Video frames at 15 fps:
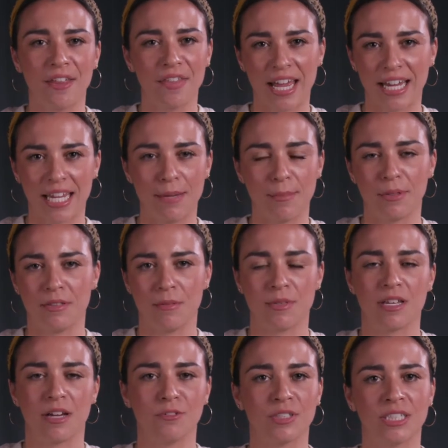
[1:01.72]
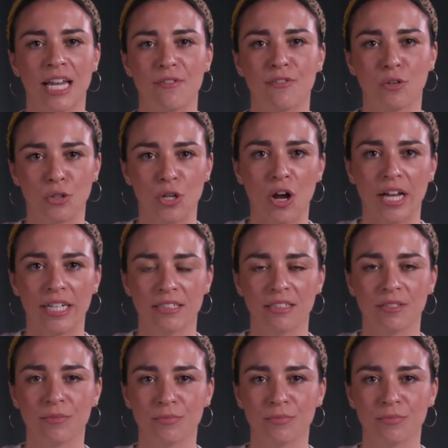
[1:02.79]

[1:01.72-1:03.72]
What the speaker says: that they're keeping themselves safe online.